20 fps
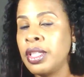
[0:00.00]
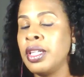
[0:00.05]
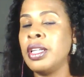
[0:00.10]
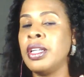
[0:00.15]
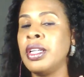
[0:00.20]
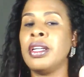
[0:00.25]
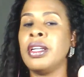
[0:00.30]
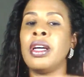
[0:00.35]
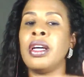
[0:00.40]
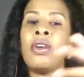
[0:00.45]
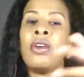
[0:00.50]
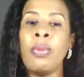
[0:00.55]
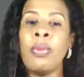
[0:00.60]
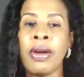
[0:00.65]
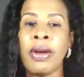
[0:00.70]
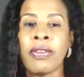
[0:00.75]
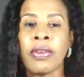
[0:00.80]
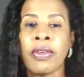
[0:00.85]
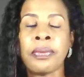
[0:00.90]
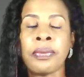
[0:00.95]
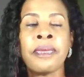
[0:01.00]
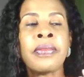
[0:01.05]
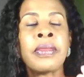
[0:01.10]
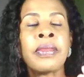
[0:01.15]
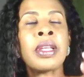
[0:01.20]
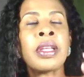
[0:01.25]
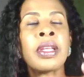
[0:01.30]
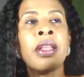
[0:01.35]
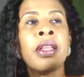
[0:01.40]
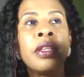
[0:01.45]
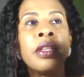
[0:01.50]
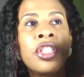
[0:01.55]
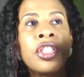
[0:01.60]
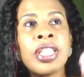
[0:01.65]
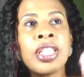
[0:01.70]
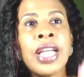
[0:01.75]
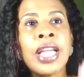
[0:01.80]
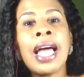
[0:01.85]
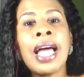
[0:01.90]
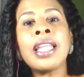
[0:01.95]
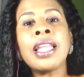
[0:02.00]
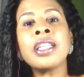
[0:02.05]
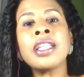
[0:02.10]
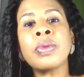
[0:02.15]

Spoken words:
whomever. The challenge with